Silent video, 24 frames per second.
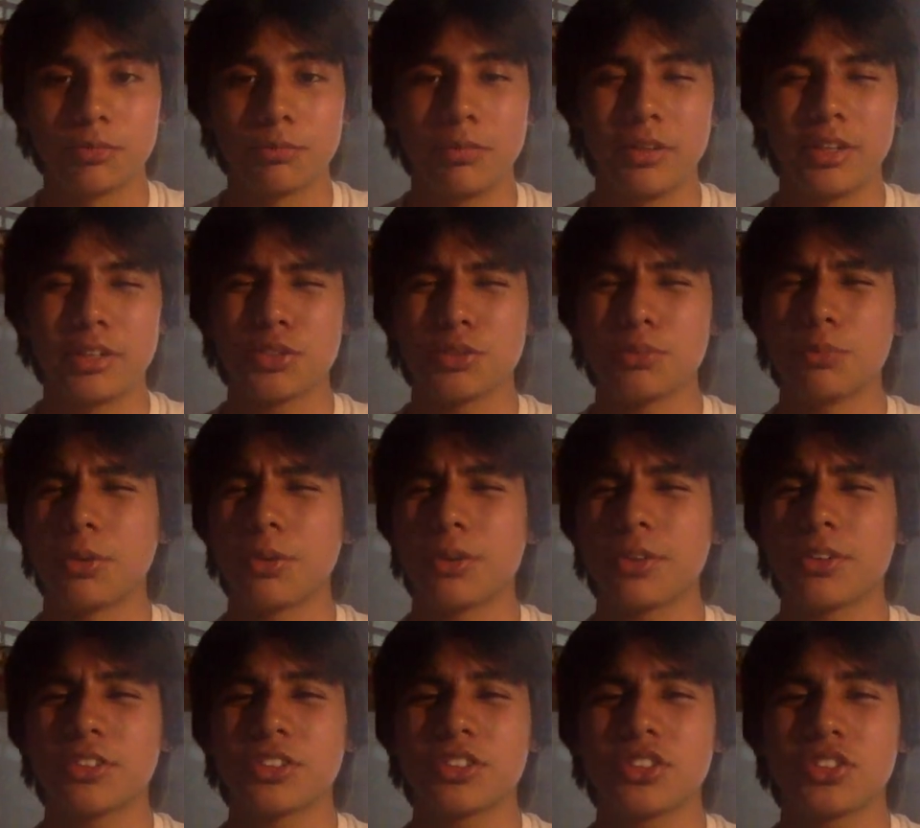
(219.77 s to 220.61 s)
it's
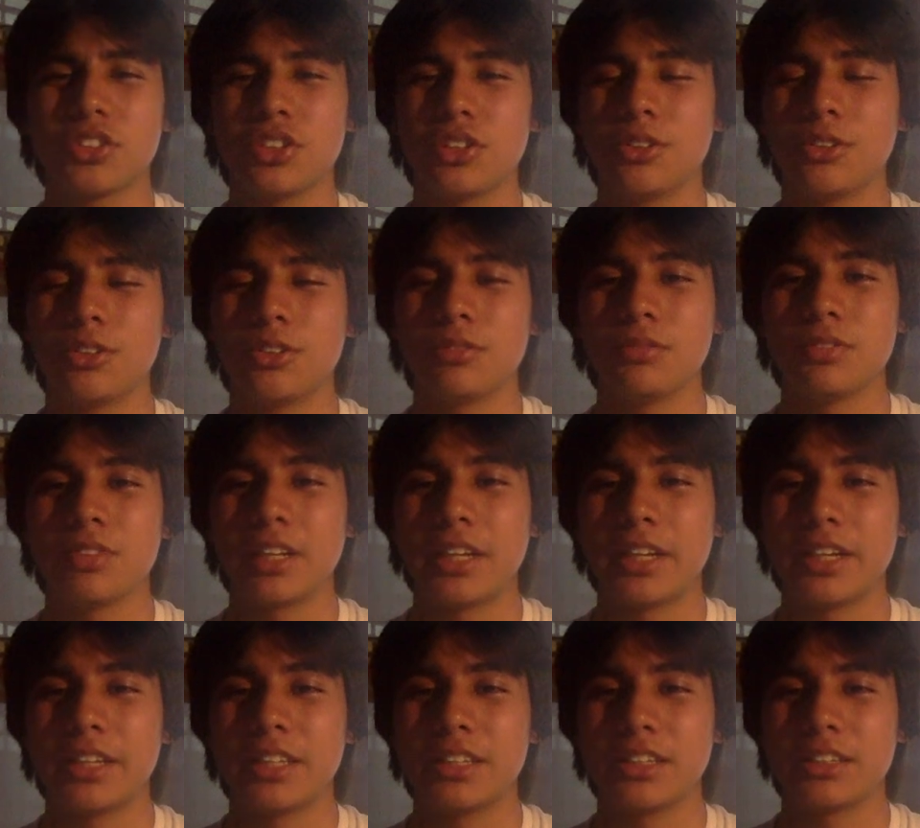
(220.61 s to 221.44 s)
more so
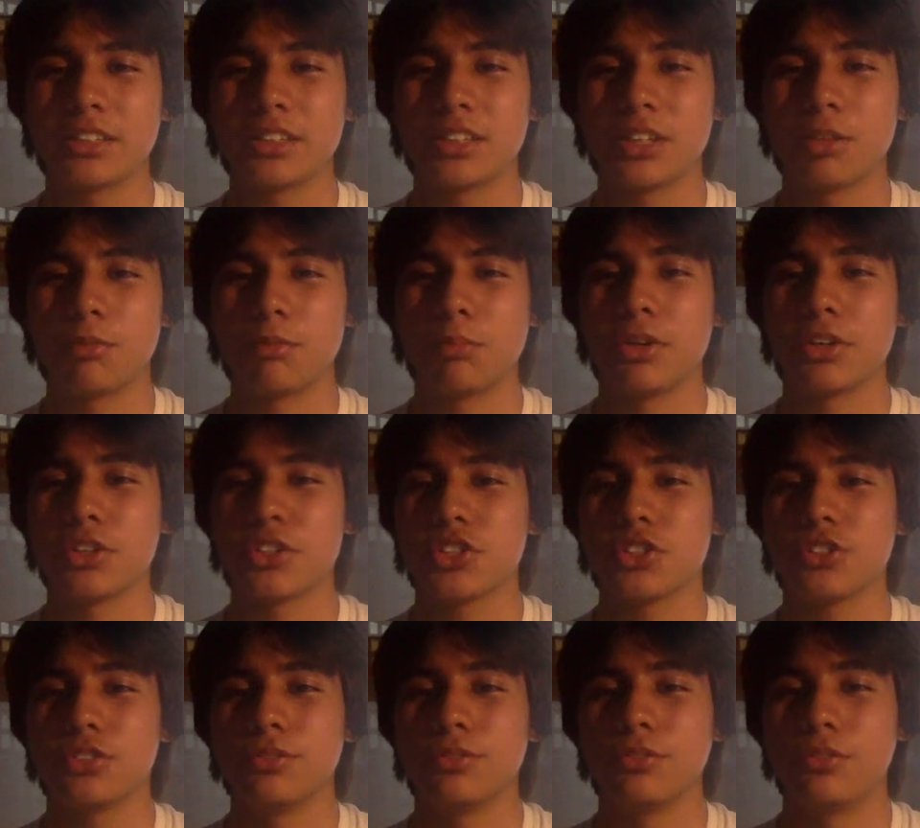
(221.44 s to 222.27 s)
like a
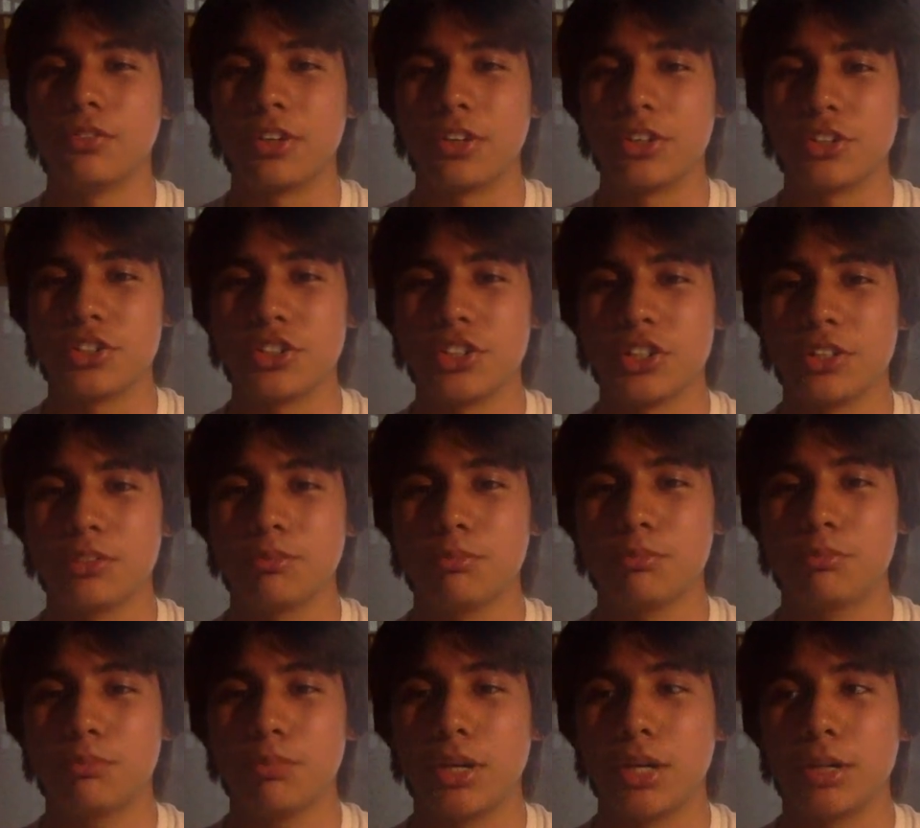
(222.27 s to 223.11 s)
commercial version of
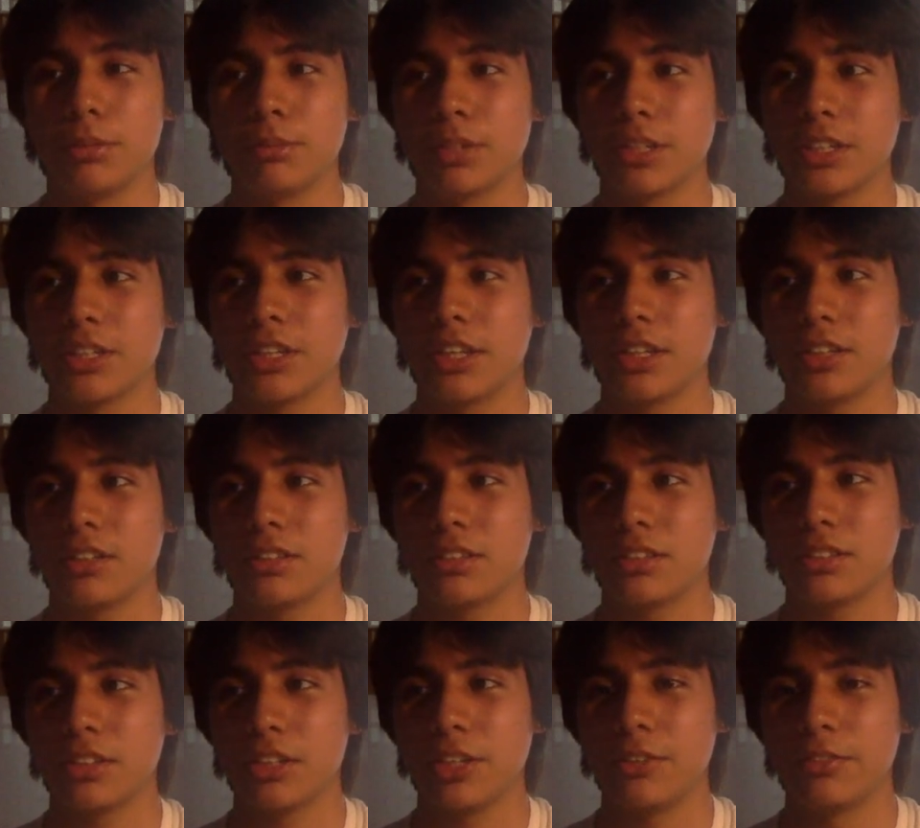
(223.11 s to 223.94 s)
public
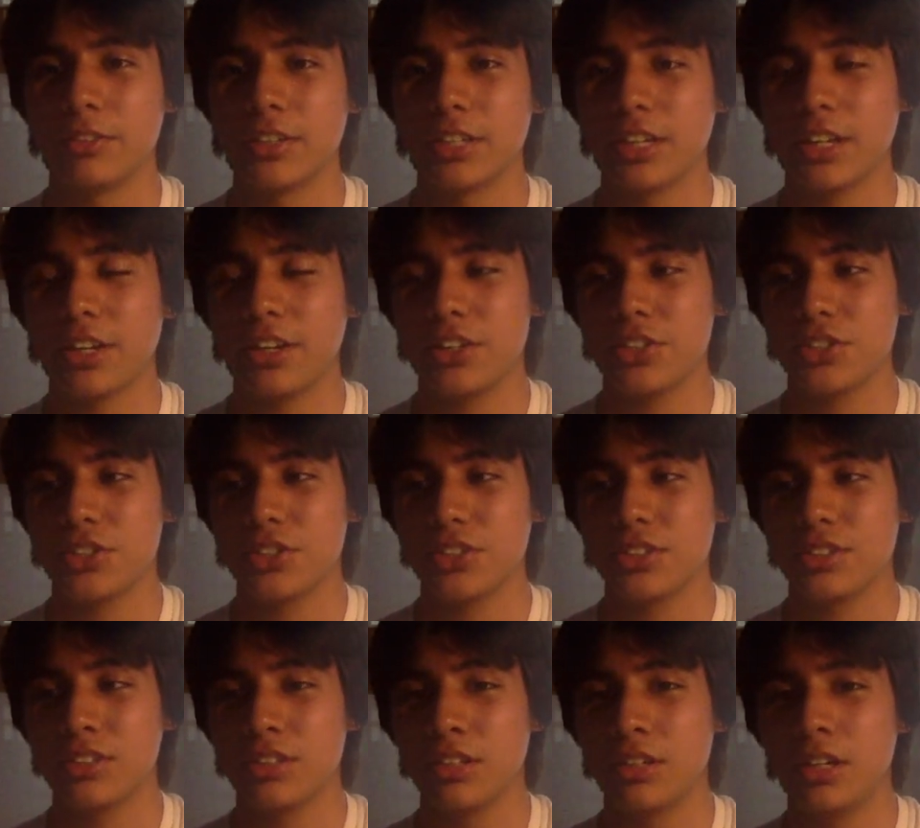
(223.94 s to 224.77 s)

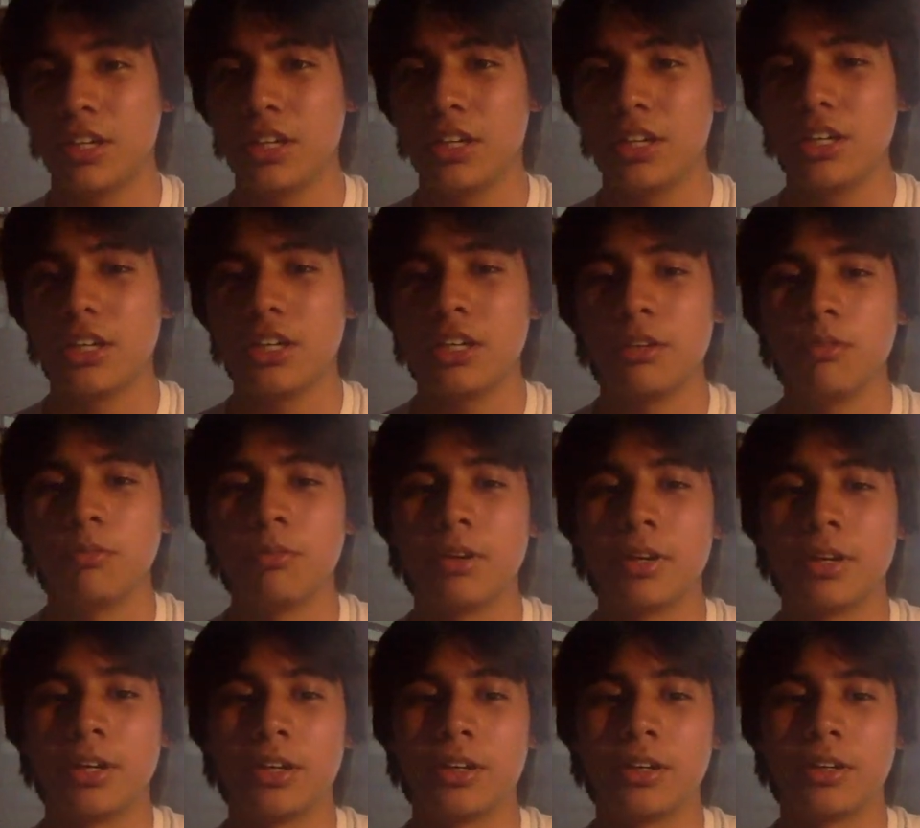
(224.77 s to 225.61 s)
communication,
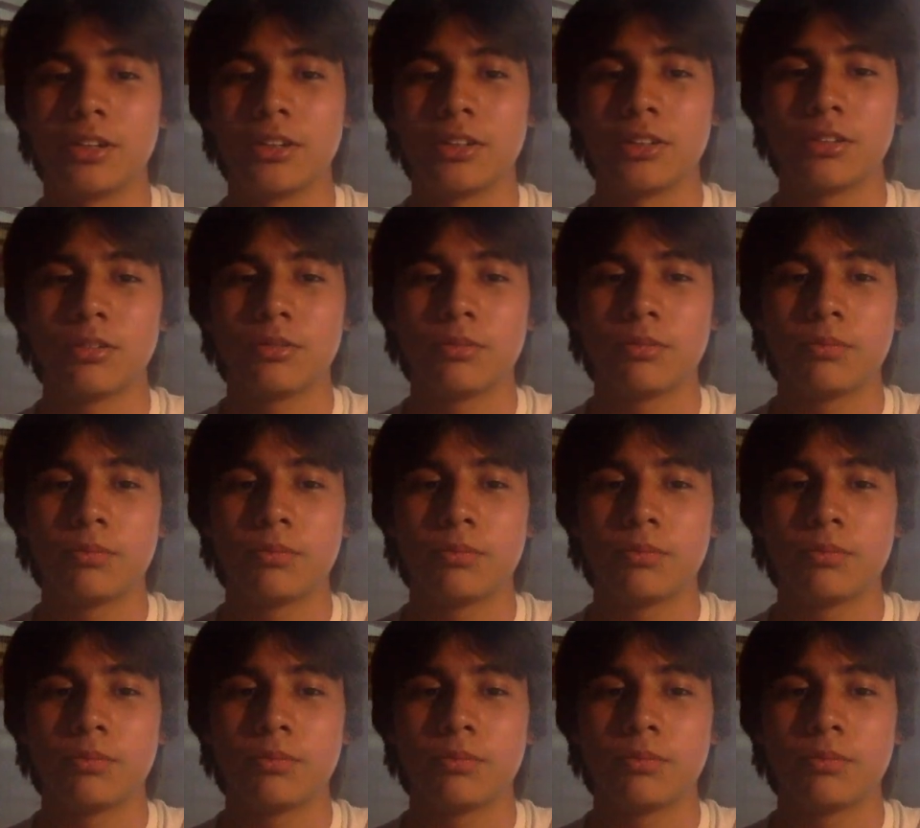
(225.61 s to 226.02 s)
where